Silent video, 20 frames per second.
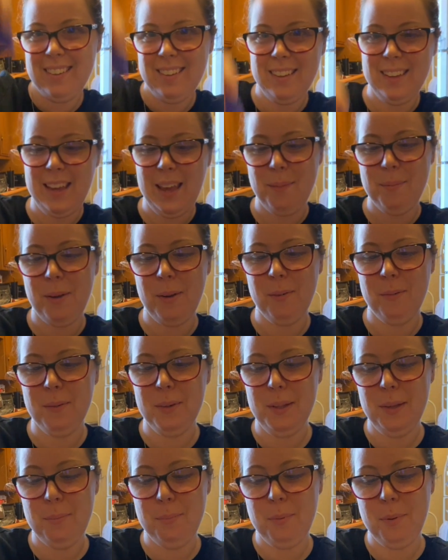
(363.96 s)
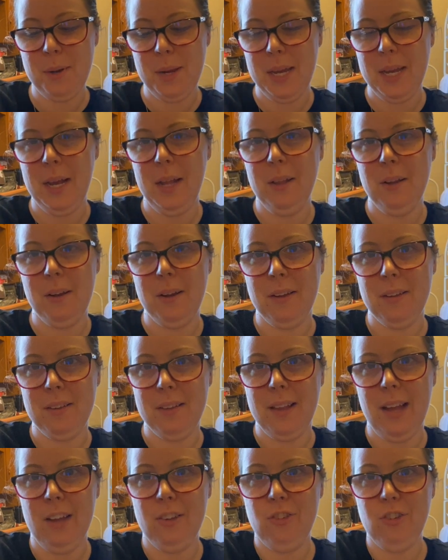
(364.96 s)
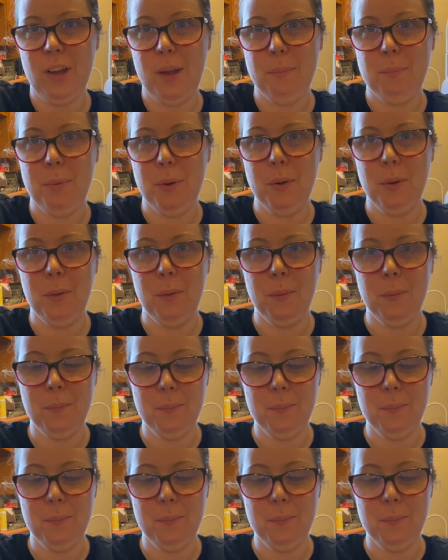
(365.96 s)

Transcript: Came out a really pretty color because of that shampoo.